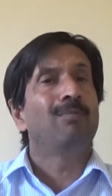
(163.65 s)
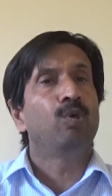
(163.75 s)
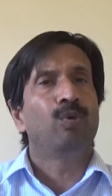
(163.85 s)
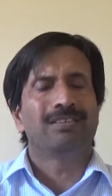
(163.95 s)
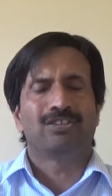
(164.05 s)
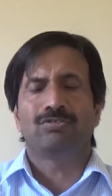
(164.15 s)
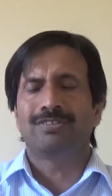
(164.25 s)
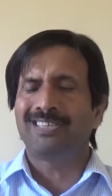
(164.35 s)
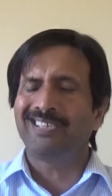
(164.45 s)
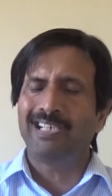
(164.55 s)
WS so
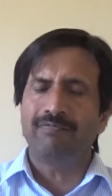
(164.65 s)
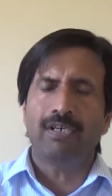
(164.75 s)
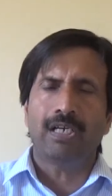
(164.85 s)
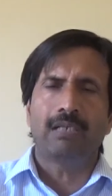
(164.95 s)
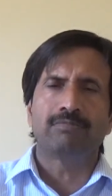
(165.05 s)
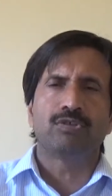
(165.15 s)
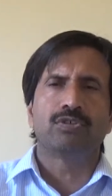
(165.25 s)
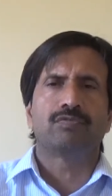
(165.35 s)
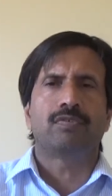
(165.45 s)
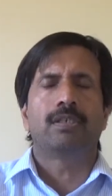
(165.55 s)
these are the different names
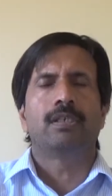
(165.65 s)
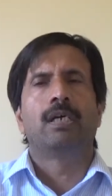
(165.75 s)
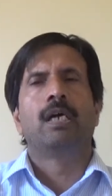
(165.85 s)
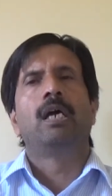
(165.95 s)
used for the